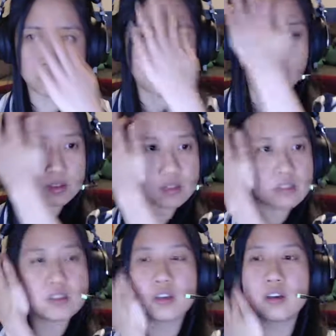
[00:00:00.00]
because
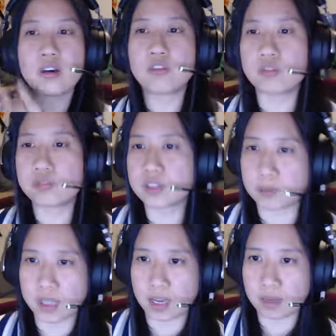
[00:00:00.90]

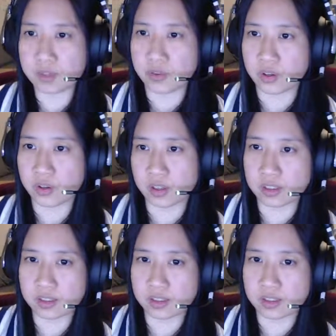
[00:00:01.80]
sometimes for